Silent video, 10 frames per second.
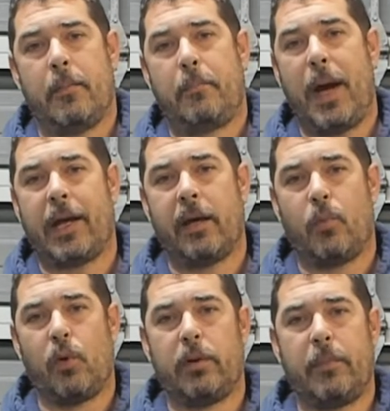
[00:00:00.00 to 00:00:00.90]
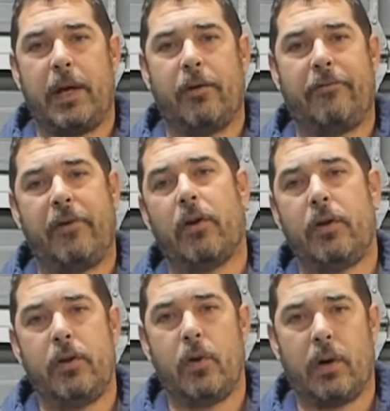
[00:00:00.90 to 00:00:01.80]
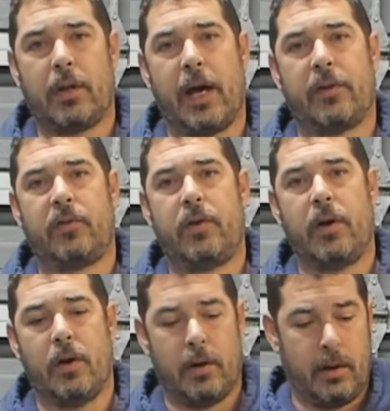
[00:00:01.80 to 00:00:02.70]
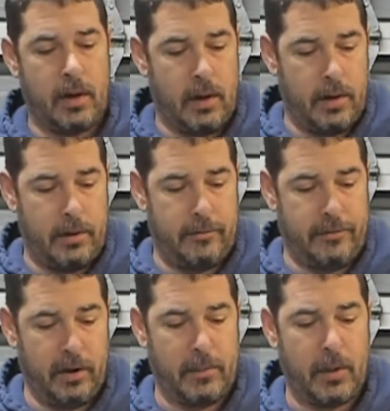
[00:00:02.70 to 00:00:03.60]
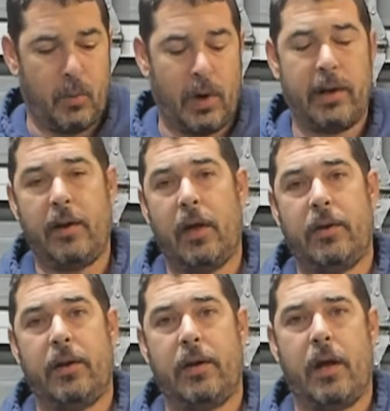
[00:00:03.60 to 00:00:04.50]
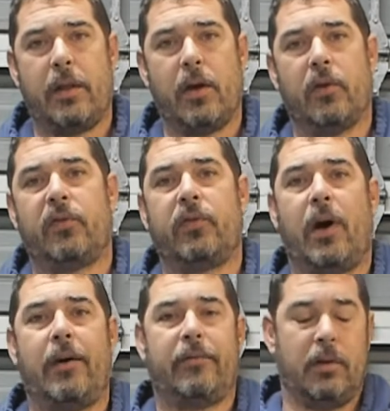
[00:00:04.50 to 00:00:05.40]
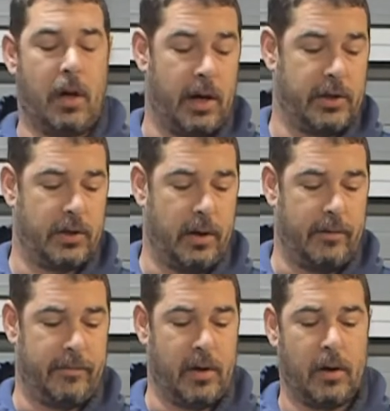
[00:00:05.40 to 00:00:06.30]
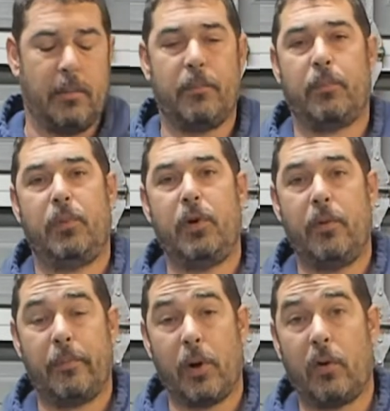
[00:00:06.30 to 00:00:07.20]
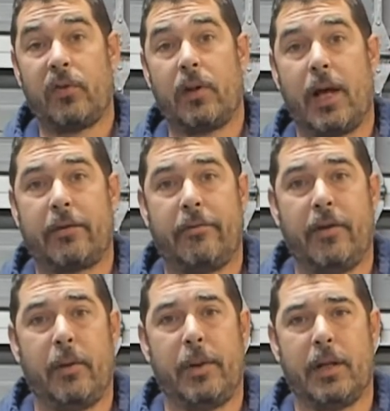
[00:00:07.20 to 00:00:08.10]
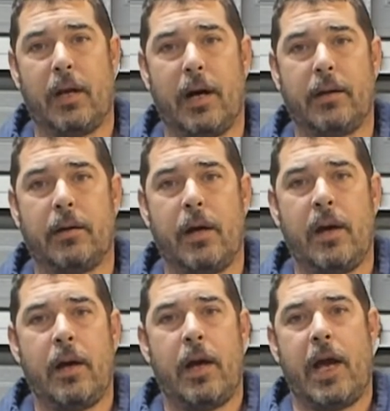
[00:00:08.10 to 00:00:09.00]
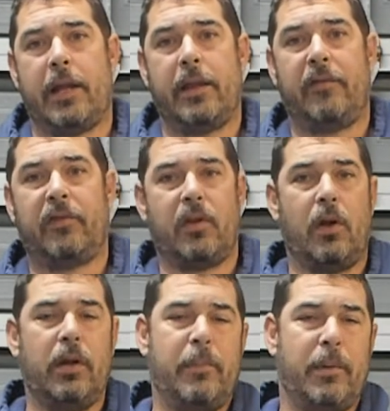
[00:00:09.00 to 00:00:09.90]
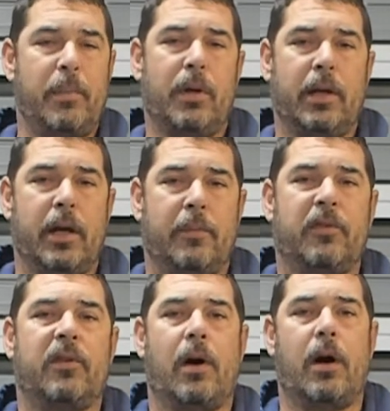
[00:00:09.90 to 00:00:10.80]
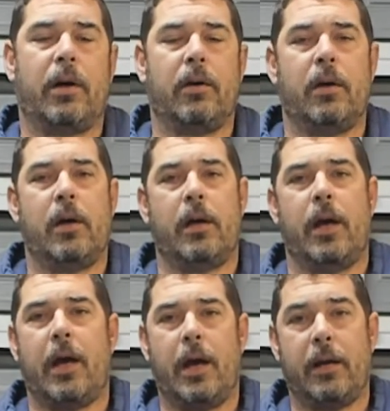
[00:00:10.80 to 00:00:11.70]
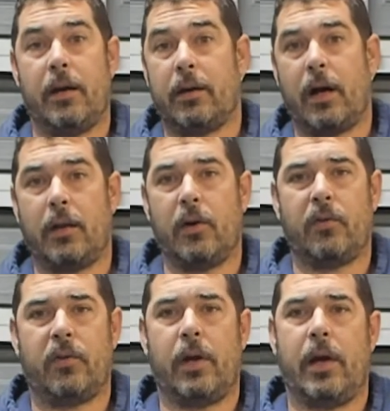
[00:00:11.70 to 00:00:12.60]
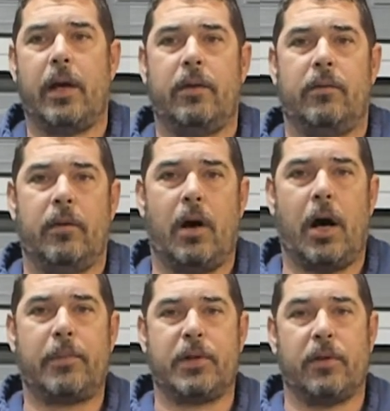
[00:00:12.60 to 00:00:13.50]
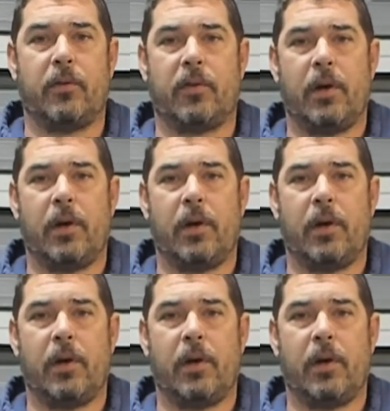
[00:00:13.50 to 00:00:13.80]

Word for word: Back at World Maker Faire in New York last year, Filament One did their soft launch of their new ProSelect filament line. And they've slowly been building up stock and colors and options.